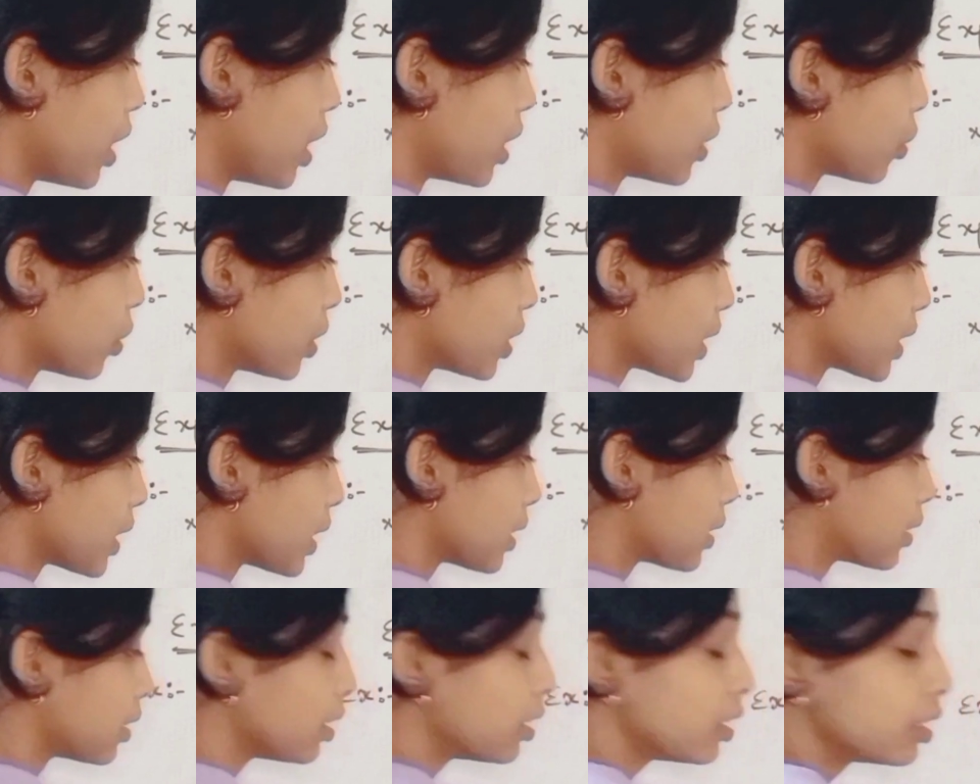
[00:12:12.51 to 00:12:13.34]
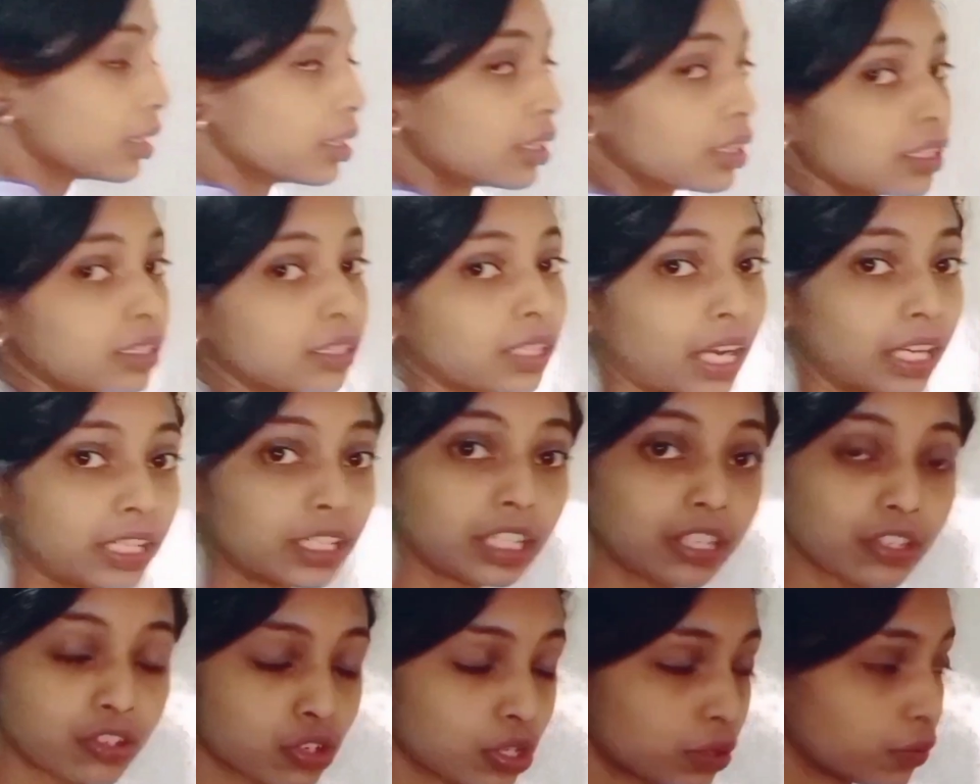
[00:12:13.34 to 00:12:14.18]
So this is the
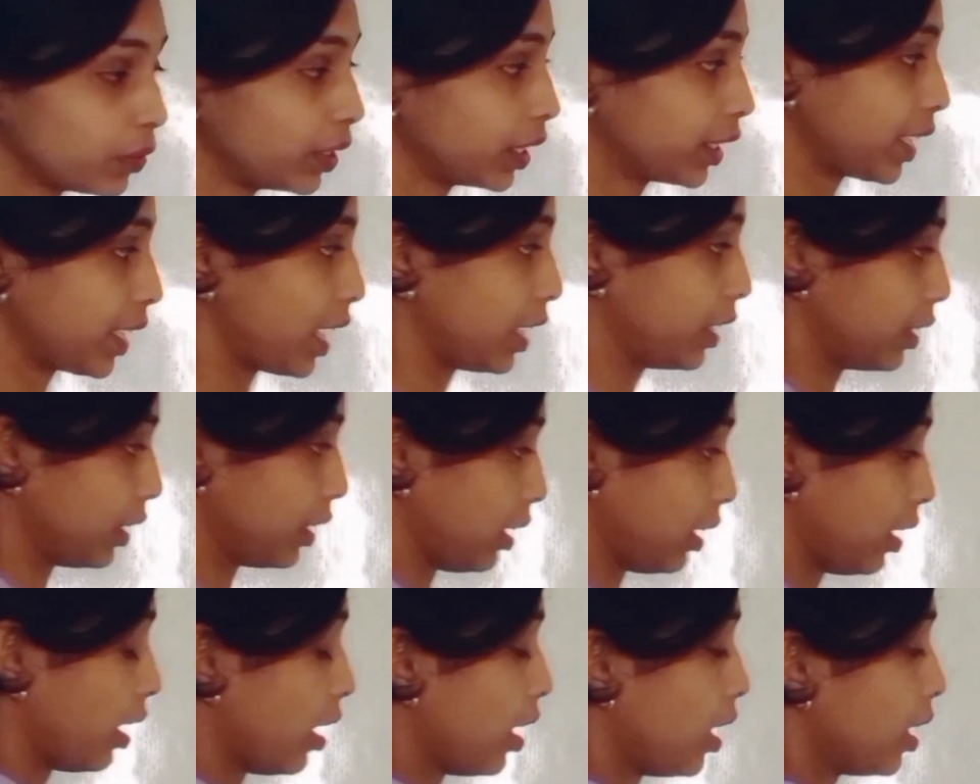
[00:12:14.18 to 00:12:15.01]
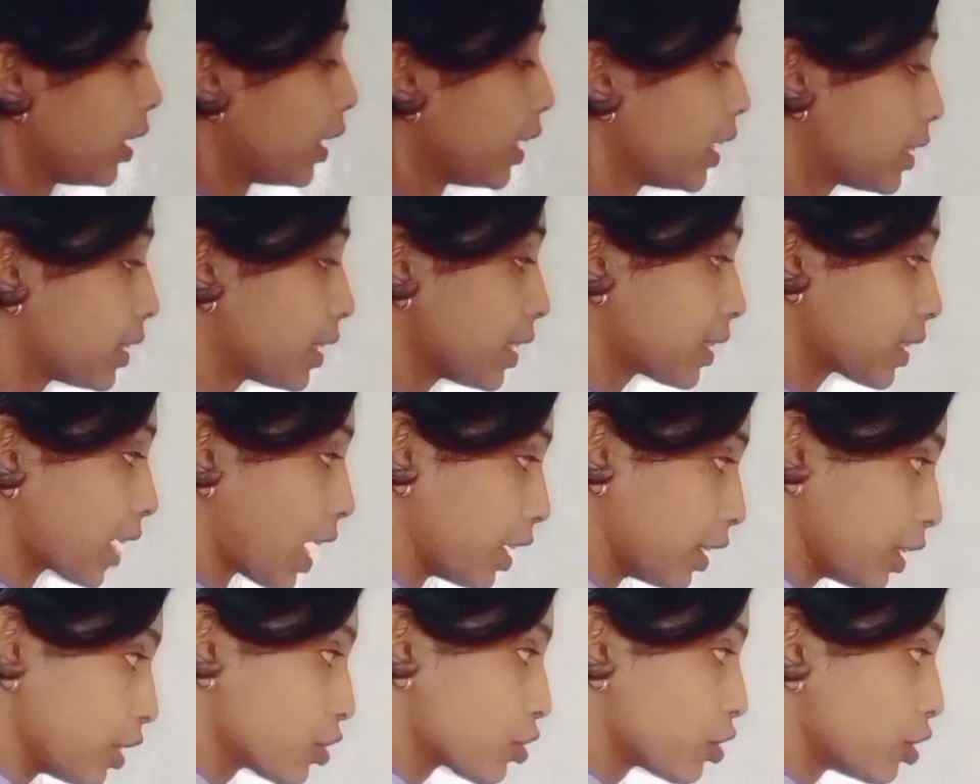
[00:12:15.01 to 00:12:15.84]
condition we can tell. Is this
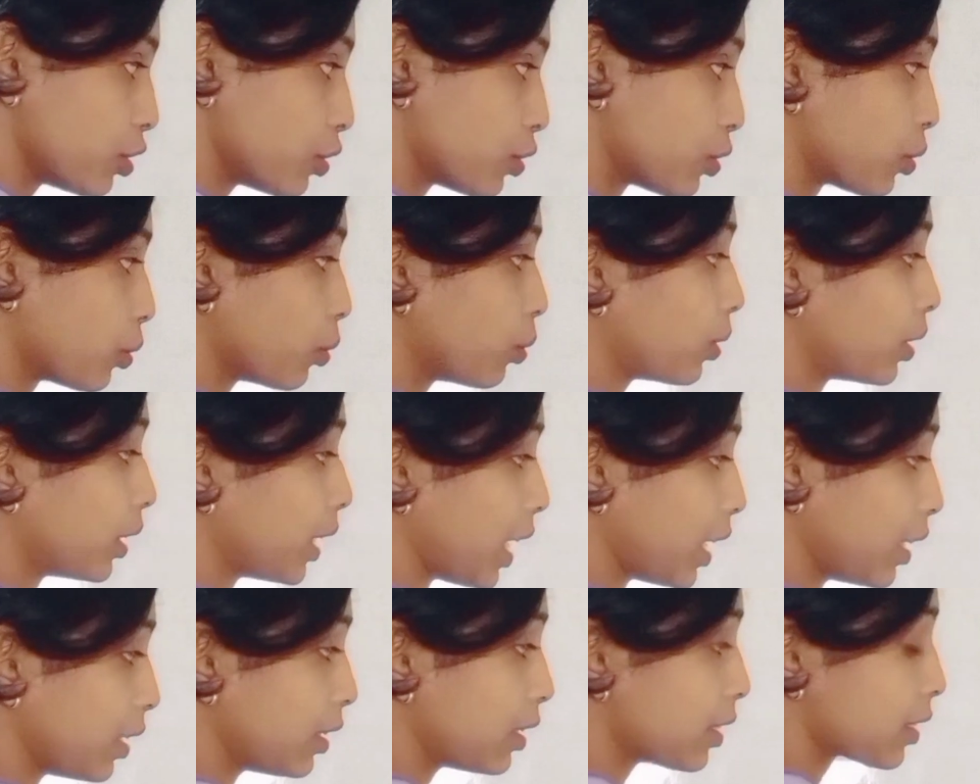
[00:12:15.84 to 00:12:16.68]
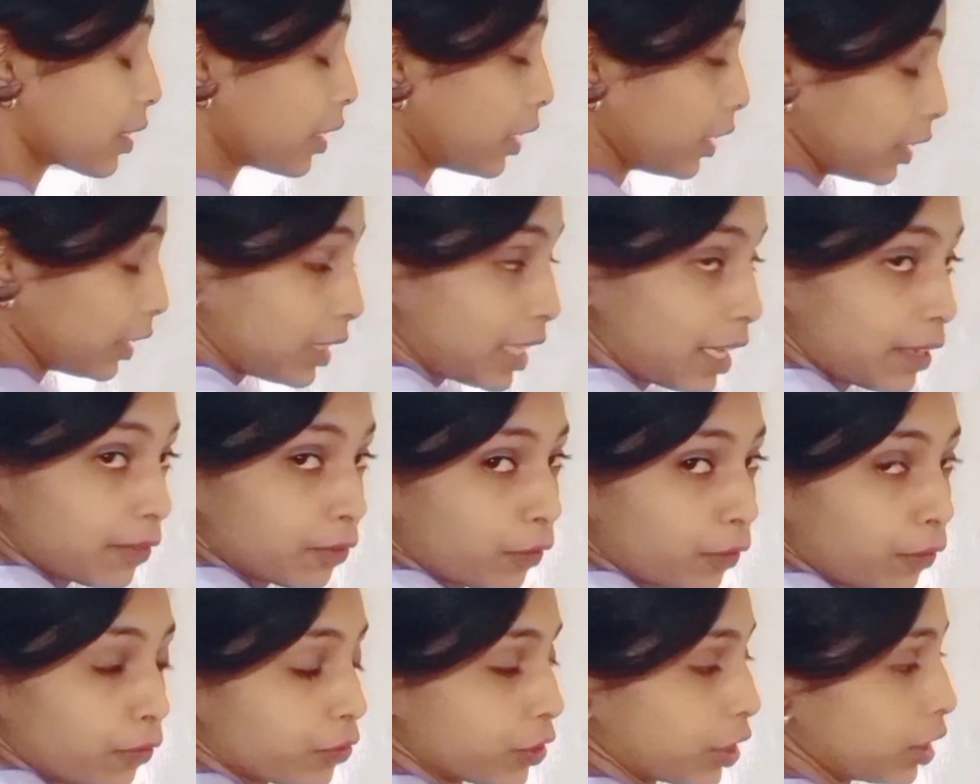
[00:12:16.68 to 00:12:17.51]
condition true? 10 is greater
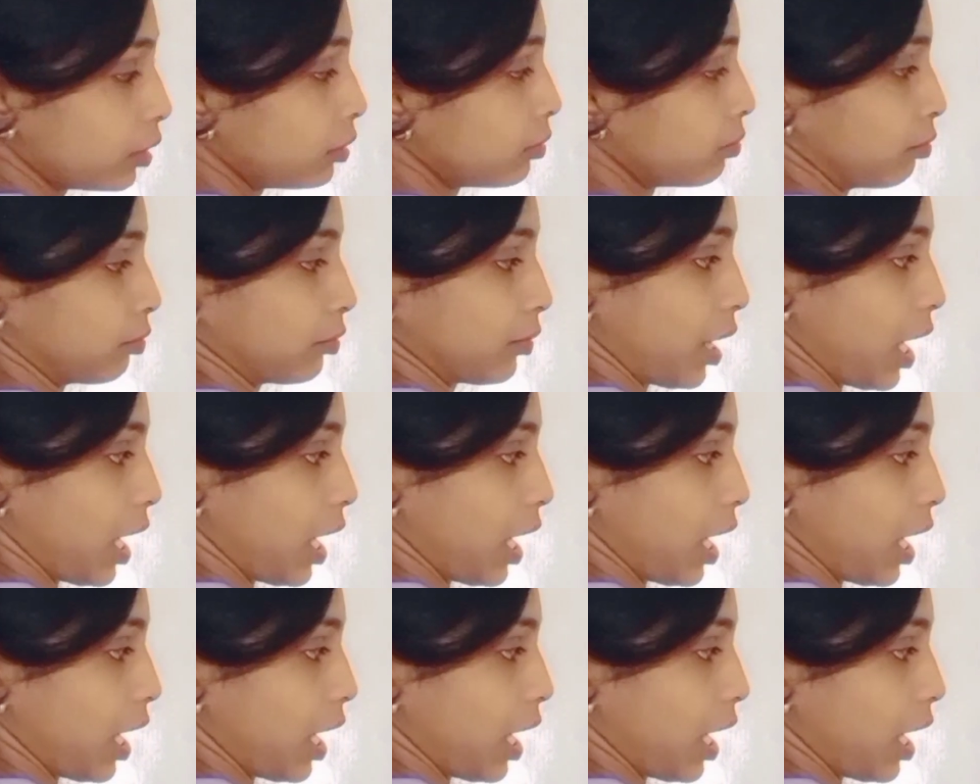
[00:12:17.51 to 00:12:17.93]
than 15?